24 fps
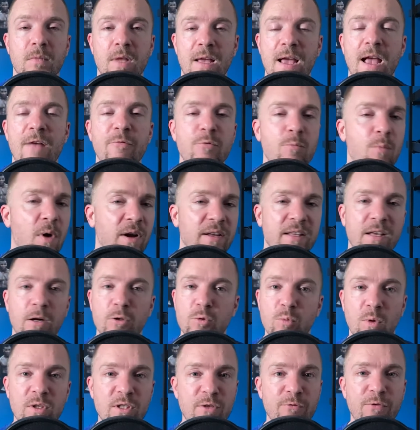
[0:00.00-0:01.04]
Everybody
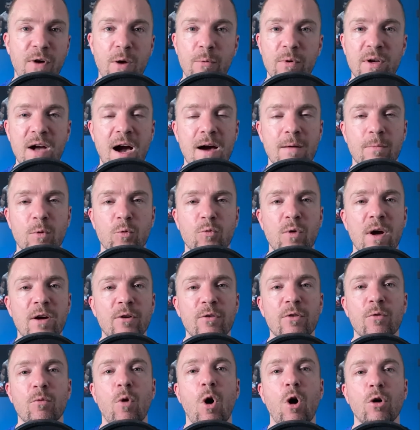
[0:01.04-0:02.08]
else wants to fight with Conor McGregor.
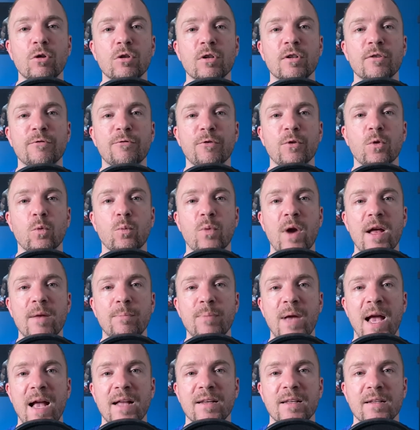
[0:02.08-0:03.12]
They're all looking for the red
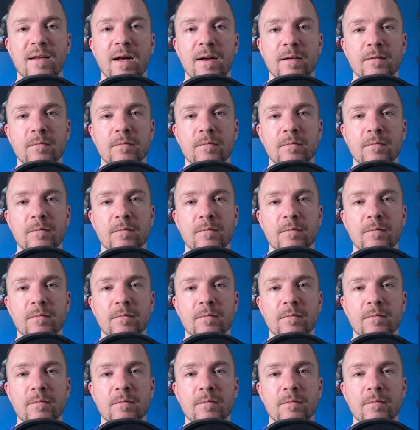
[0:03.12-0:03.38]
panty night.